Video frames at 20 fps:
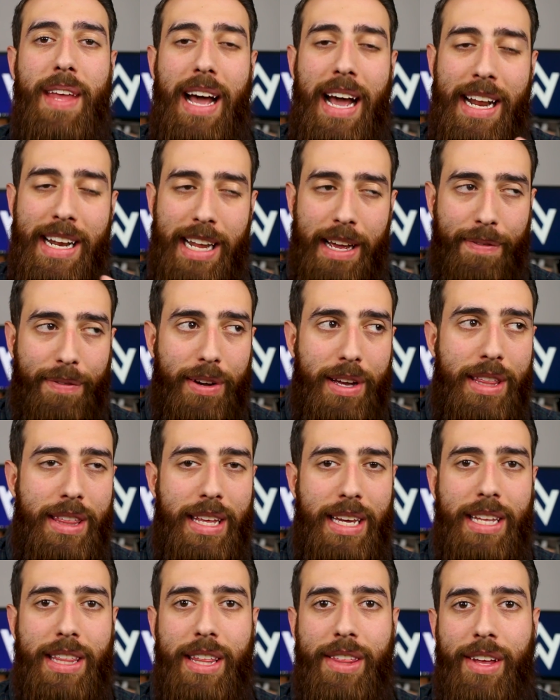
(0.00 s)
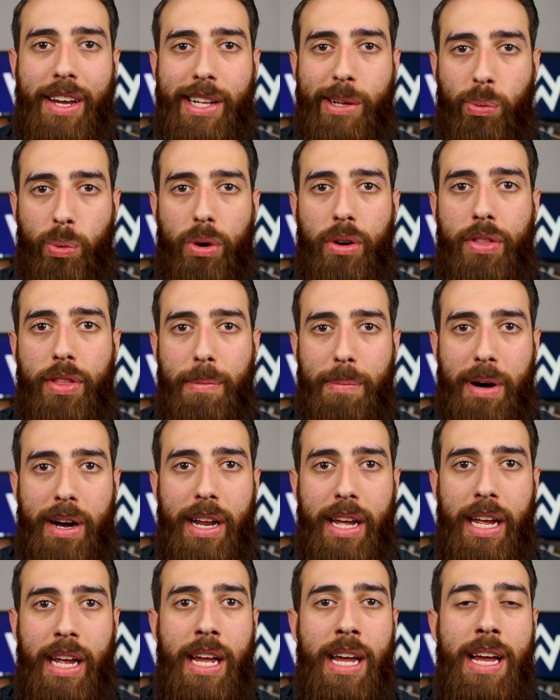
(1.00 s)
I definitely think that that's worth the
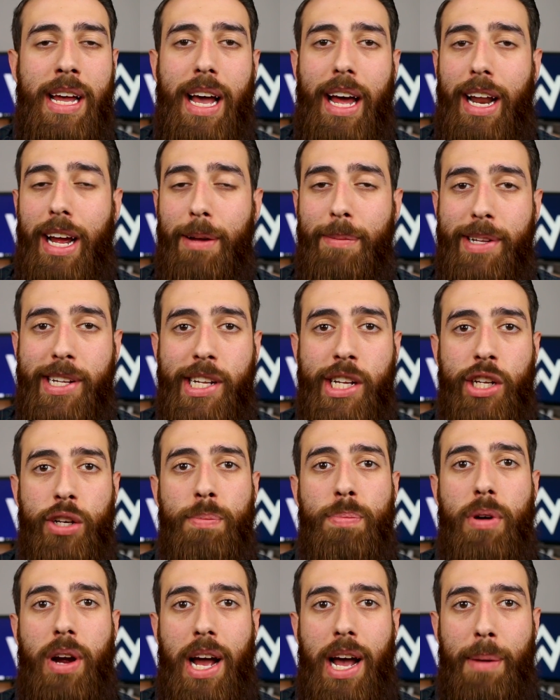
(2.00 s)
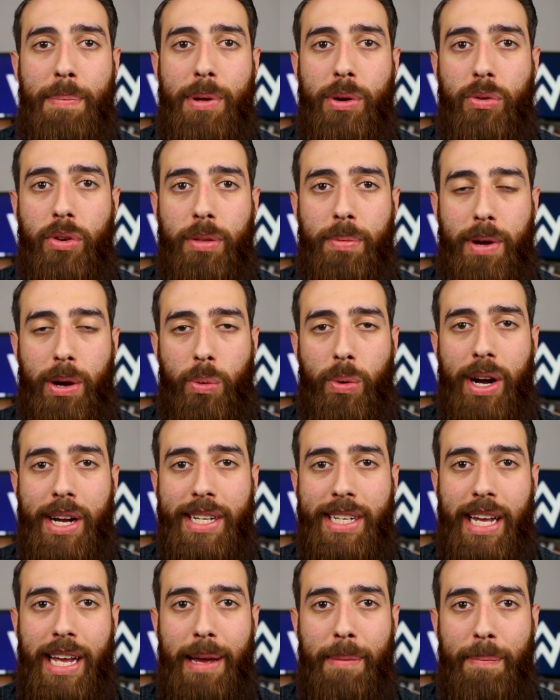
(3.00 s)
money, and I am super happy with my
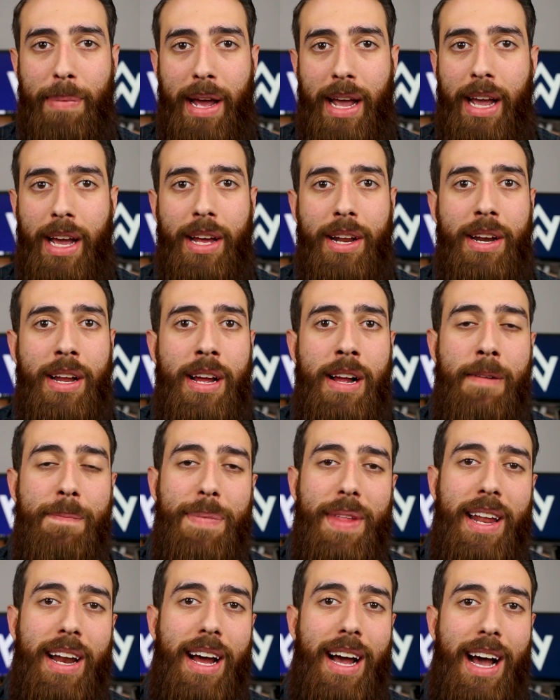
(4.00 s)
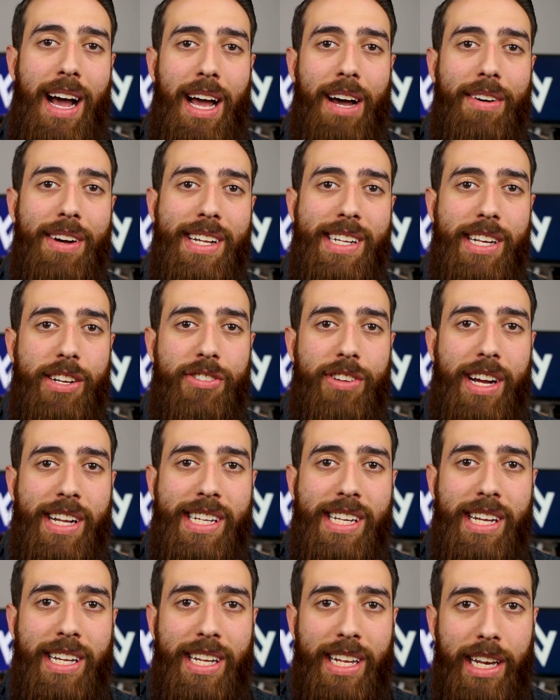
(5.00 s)
Wyze pan, and I highly
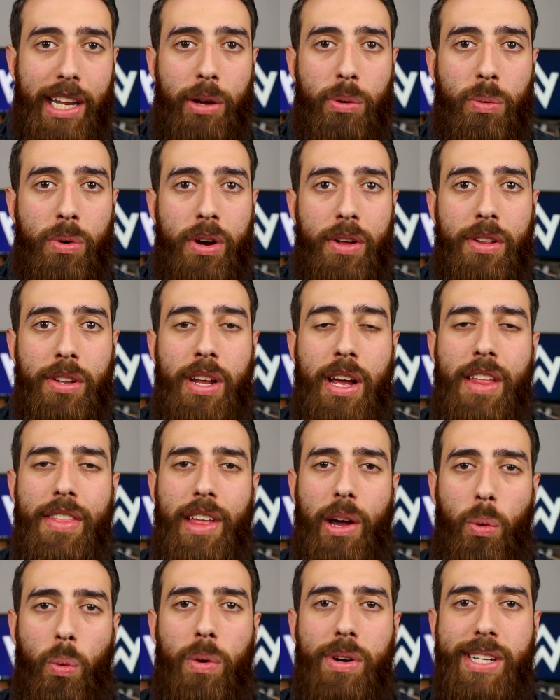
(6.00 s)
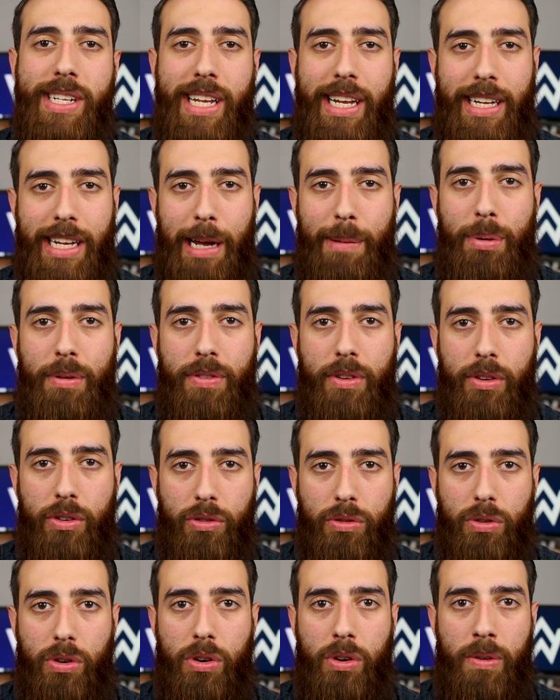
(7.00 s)
suggest it to anyone that wants that type of
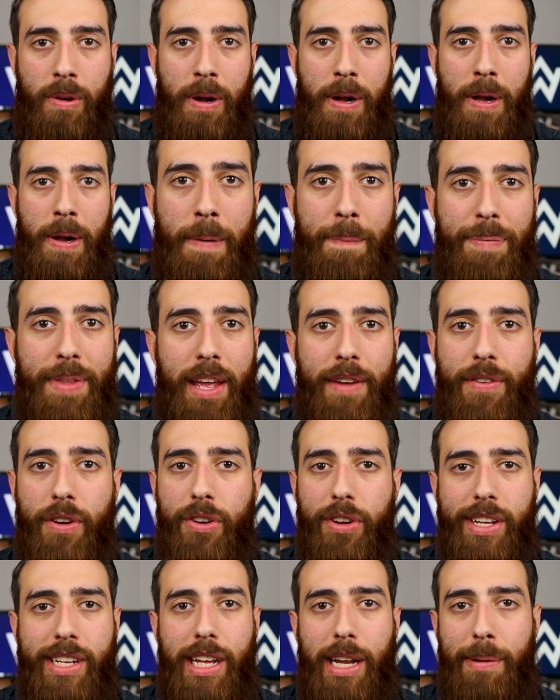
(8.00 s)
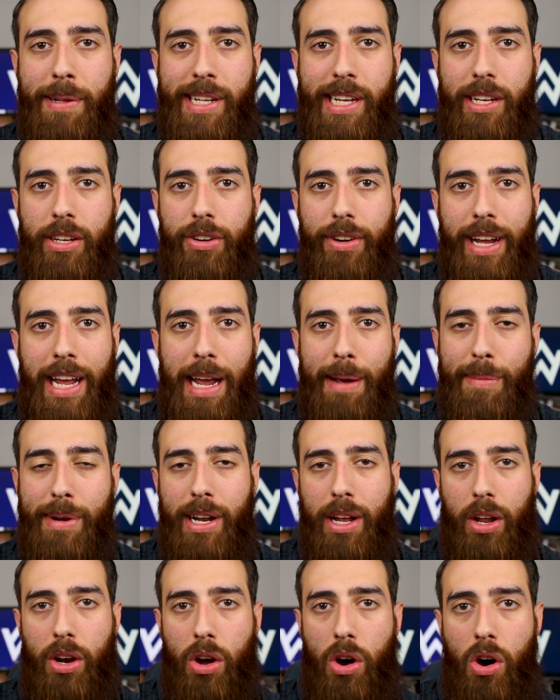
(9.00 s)
control. If you're just gonna stick your camera
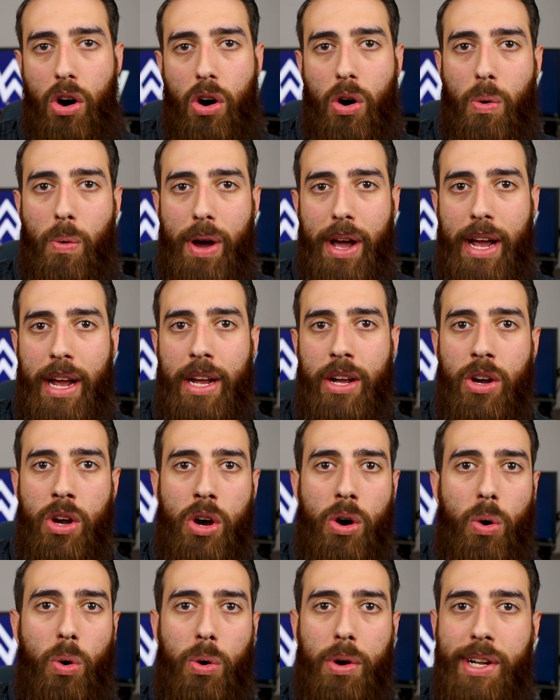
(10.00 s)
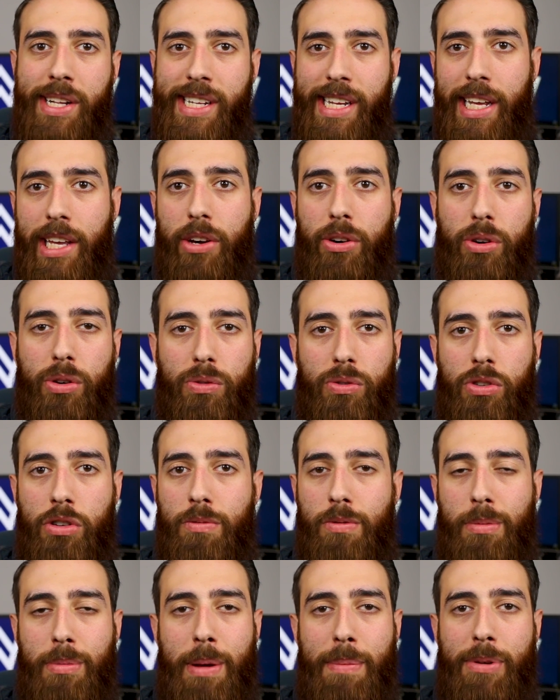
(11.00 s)
down a hallway or in a singular
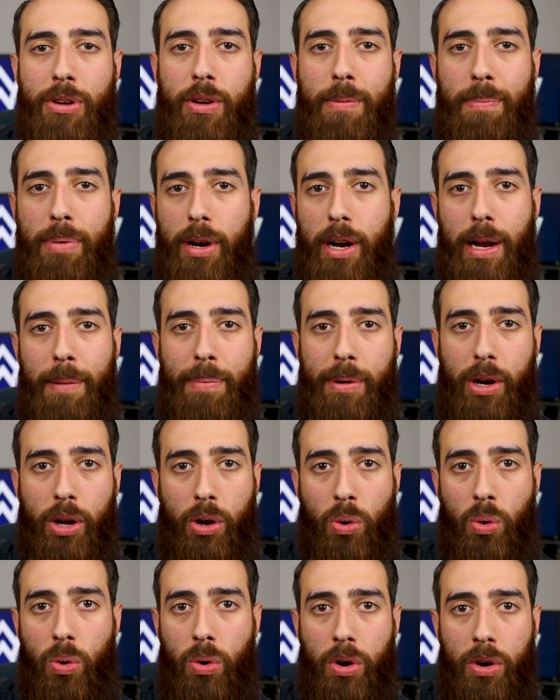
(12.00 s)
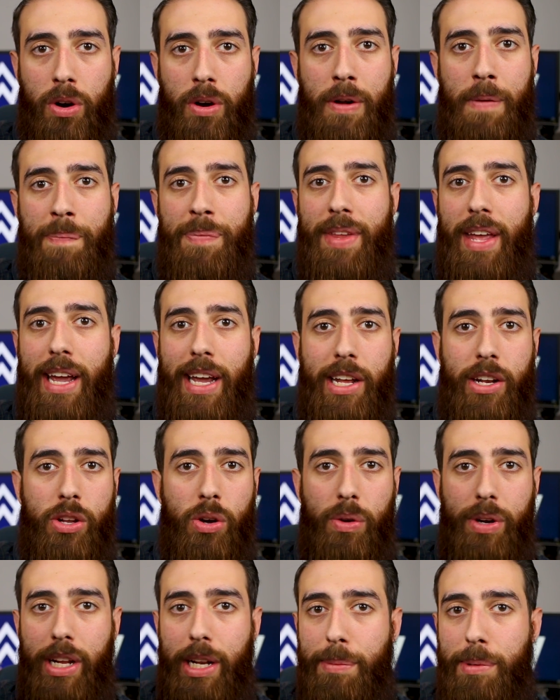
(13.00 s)
room where maybe you can put it up in a corner and you
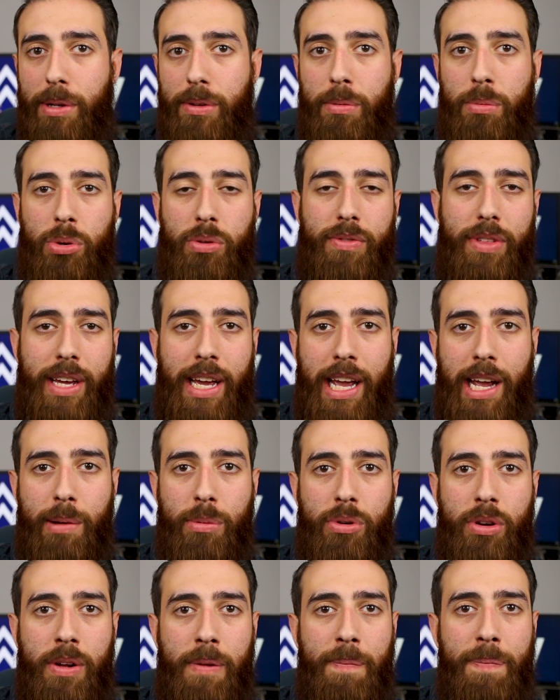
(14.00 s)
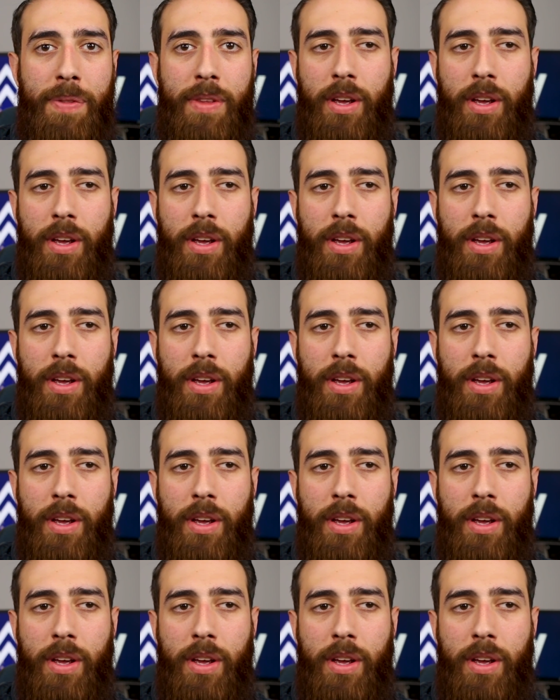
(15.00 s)
don't need to be able to move the camera,